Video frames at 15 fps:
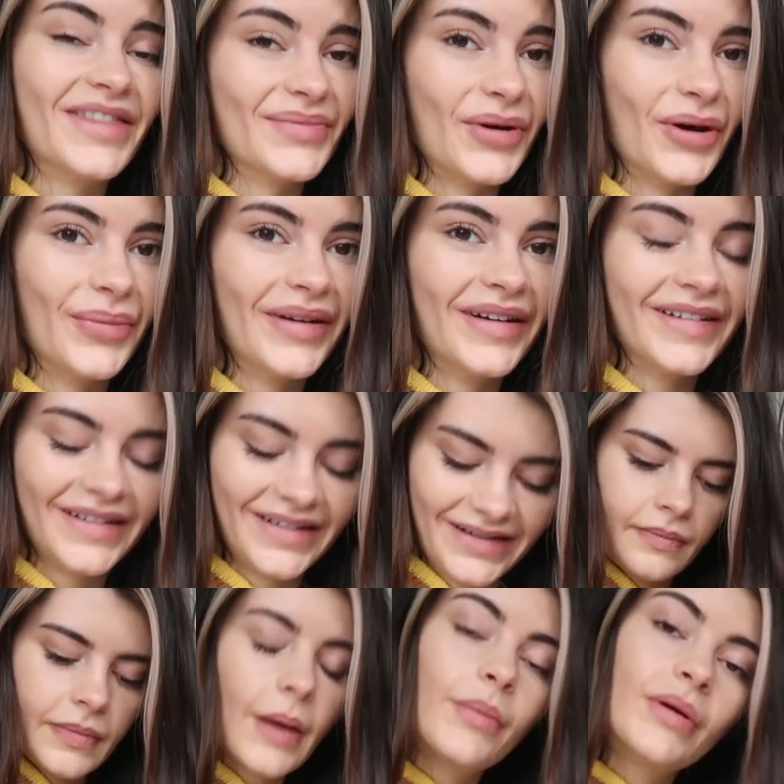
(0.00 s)
at the moment.
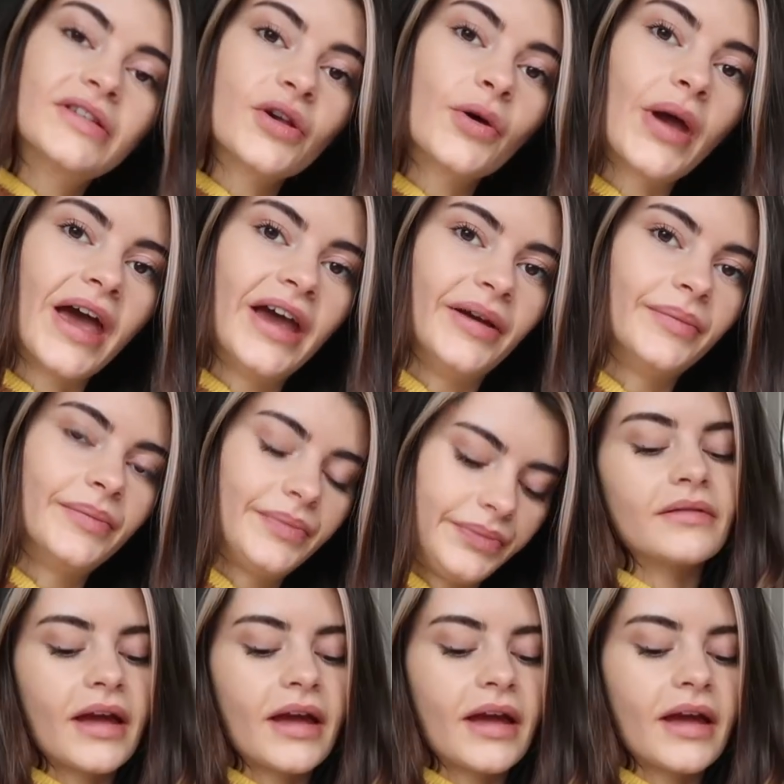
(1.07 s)
But it's okay.